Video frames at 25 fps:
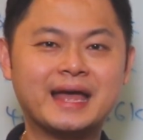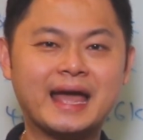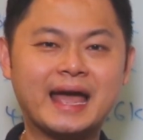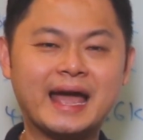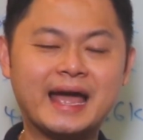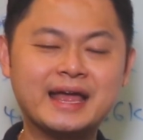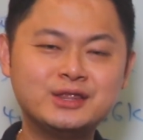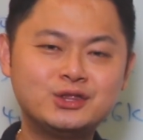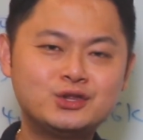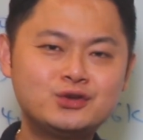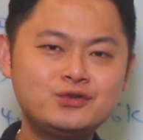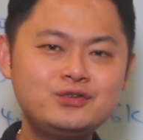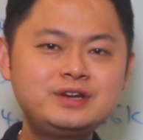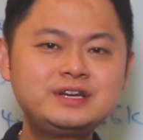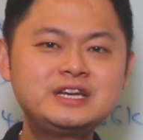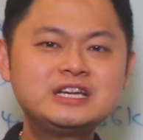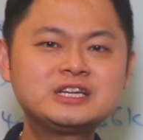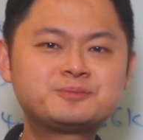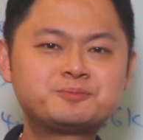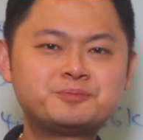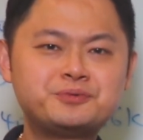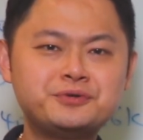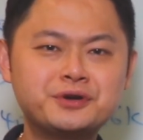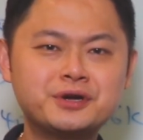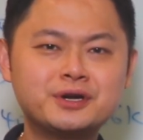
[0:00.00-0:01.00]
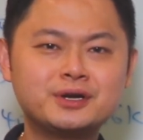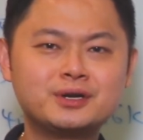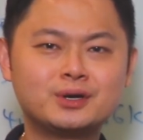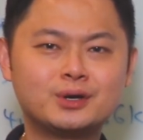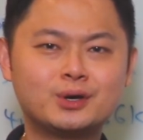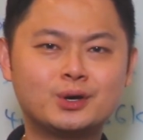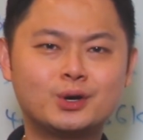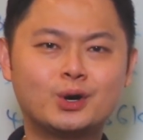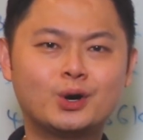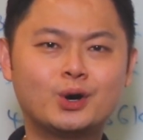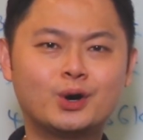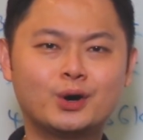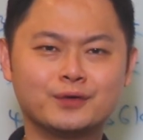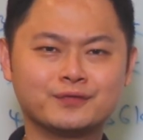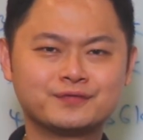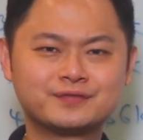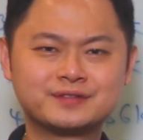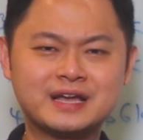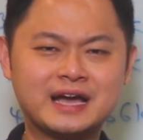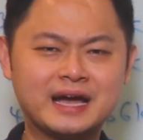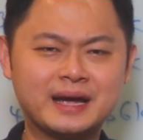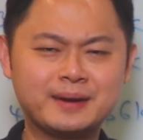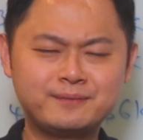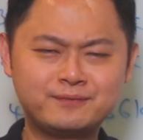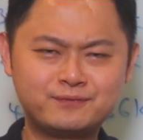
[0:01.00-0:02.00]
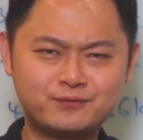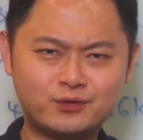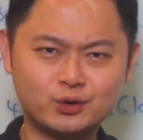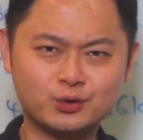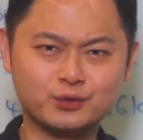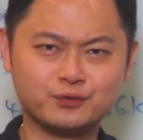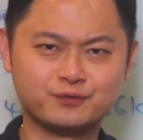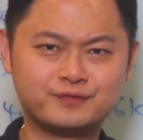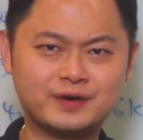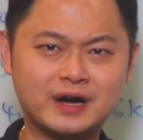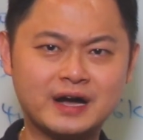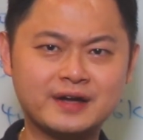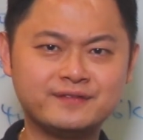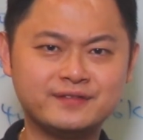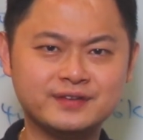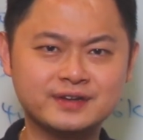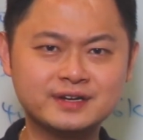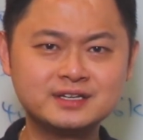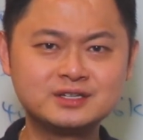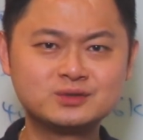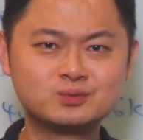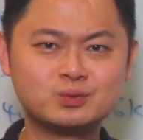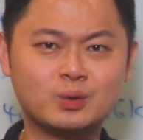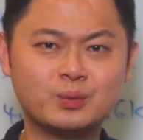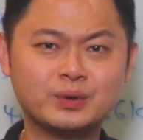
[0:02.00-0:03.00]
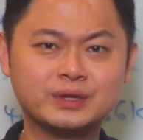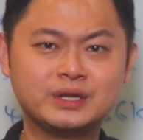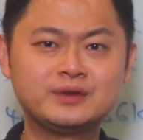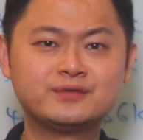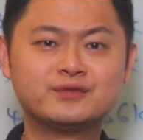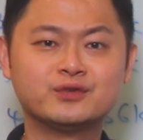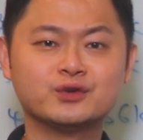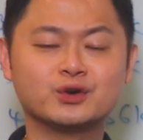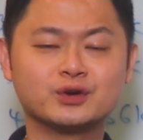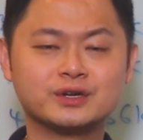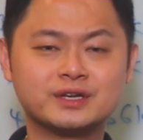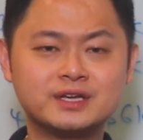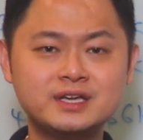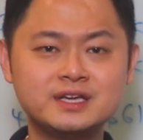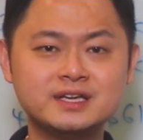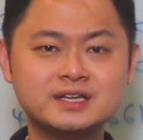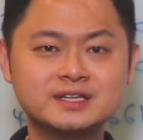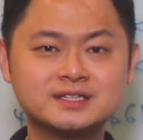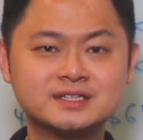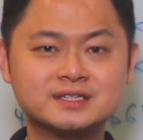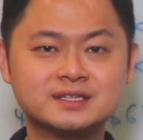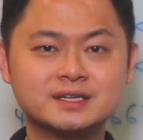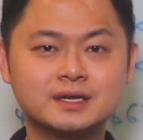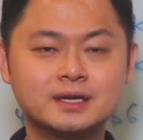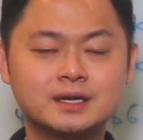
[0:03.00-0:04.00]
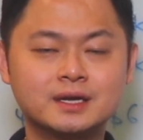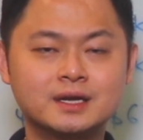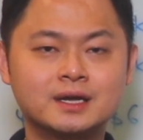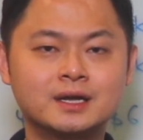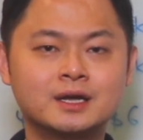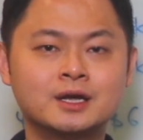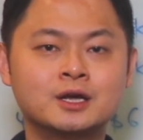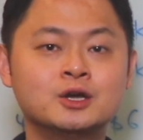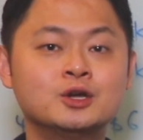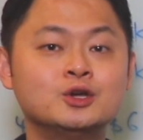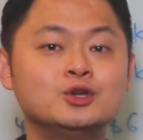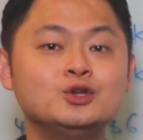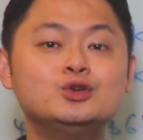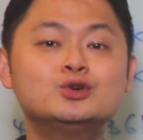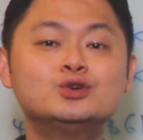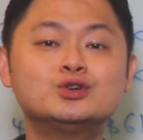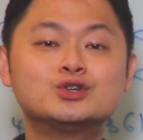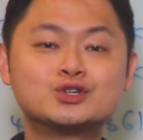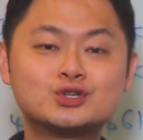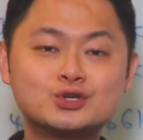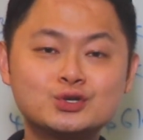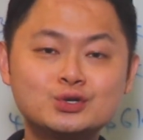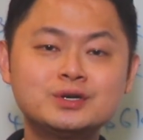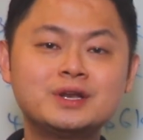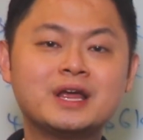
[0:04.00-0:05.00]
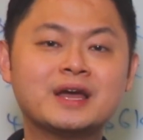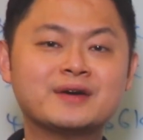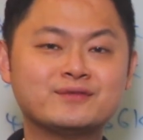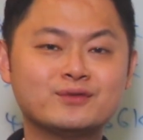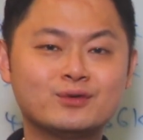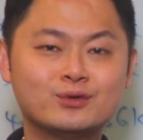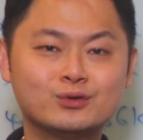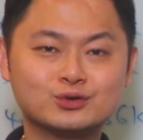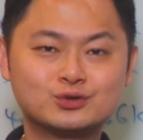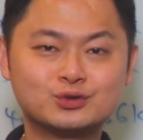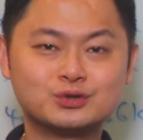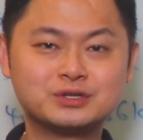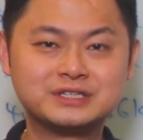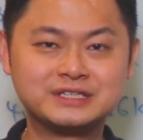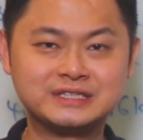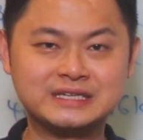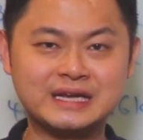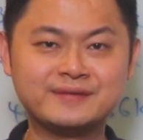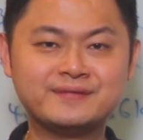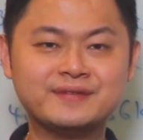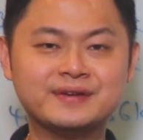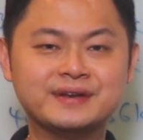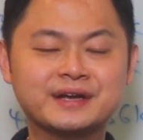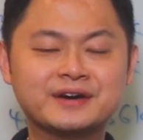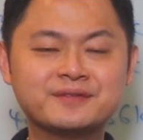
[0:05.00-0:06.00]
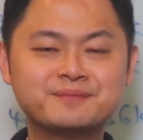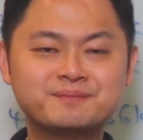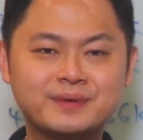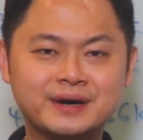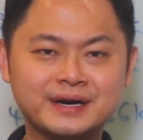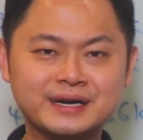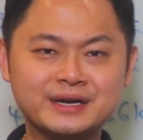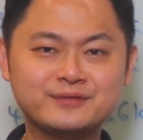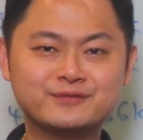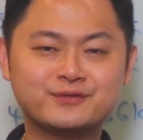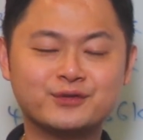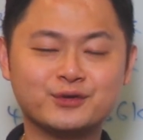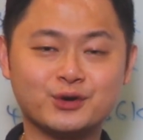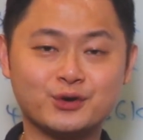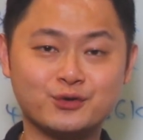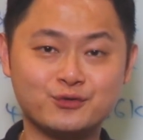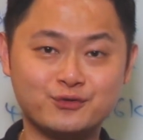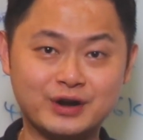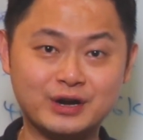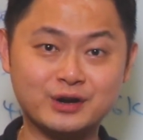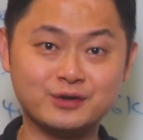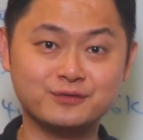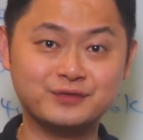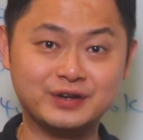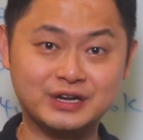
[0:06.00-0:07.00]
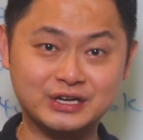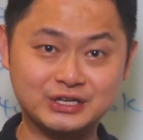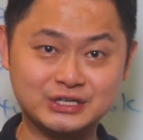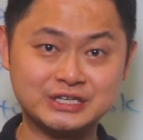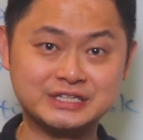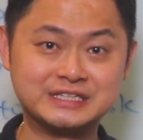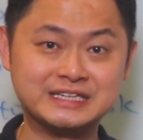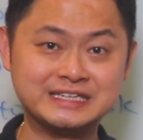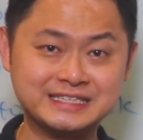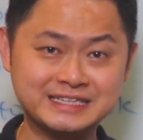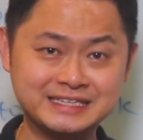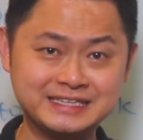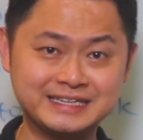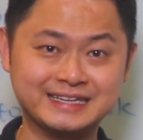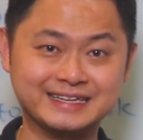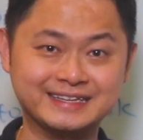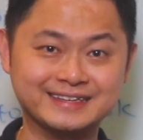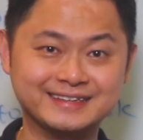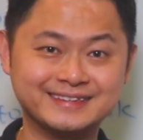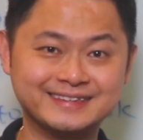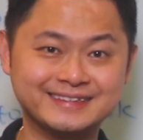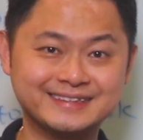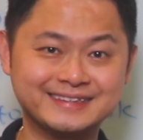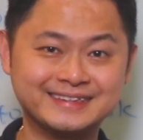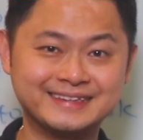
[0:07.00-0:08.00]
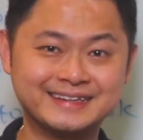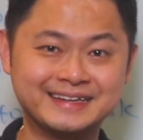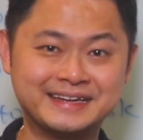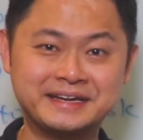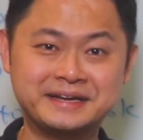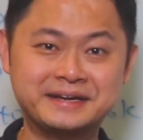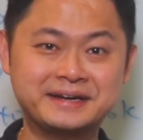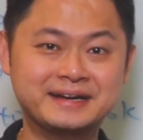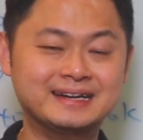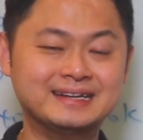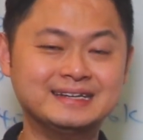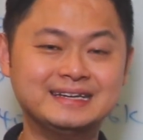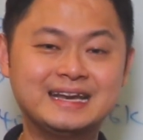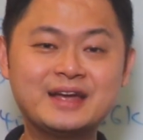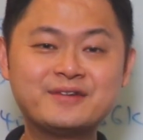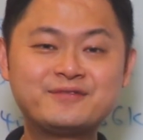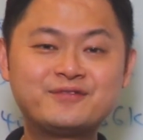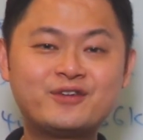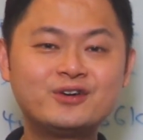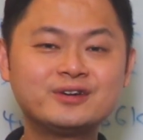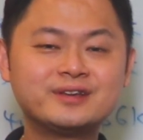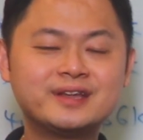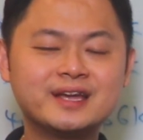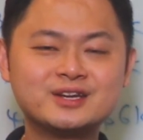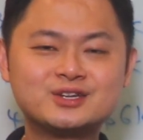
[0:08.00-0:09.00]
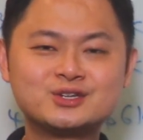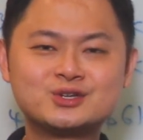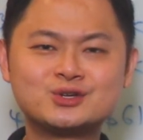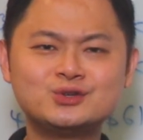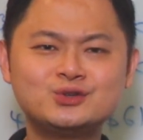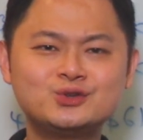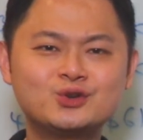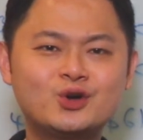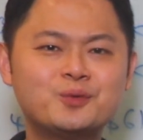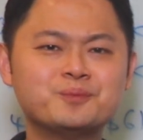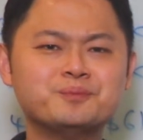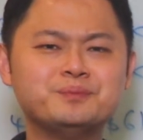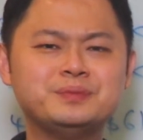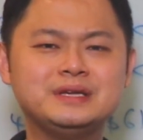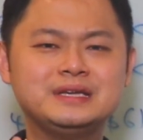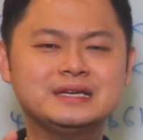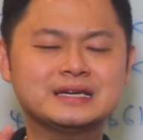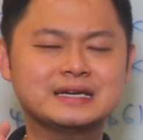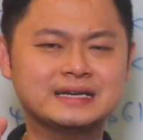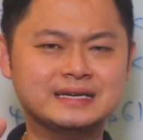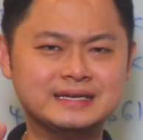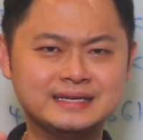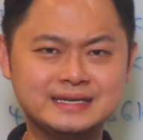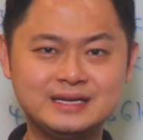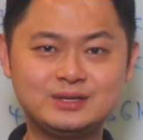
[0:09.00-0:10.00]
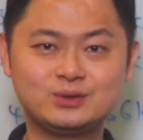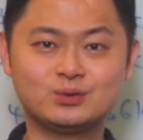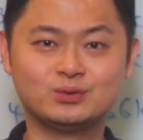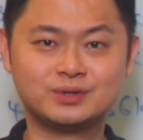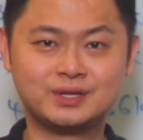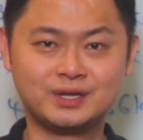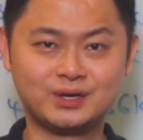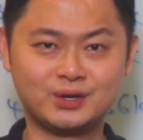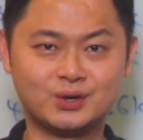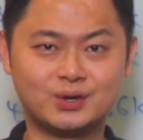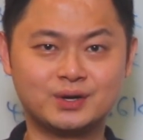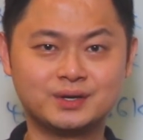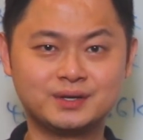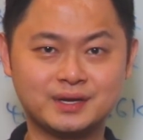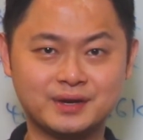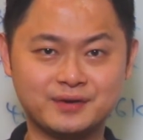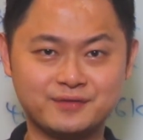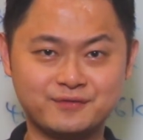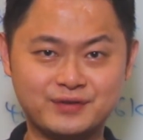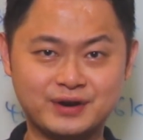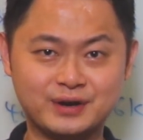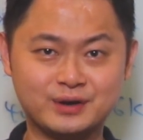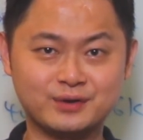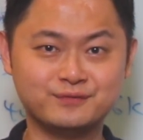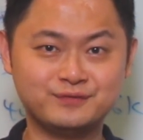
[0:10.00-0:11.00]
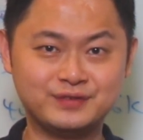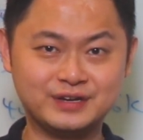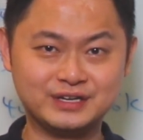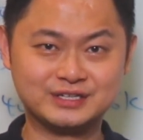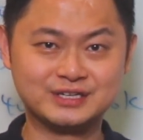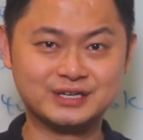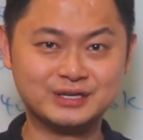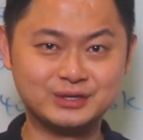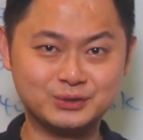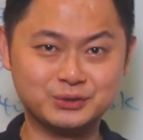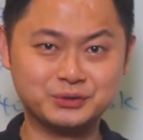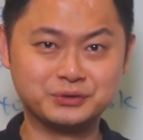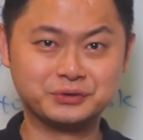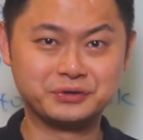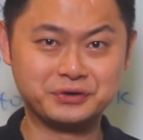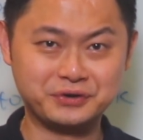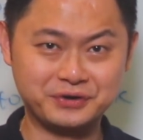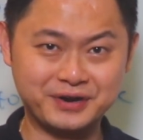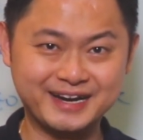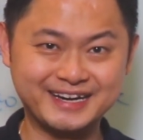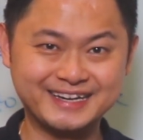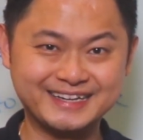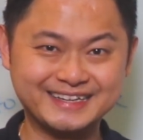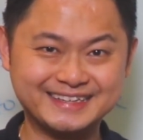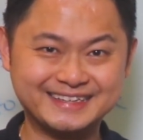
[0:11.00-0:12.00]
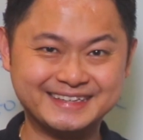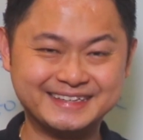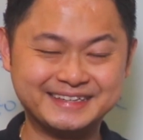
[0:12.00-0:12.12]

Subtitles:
And during this period of time, 4 to 5 years, while waiting for your keys, you should have also saved enough money for your renovations, isn't it? Therefore, there should not be a need to take on a renovation loan, correct?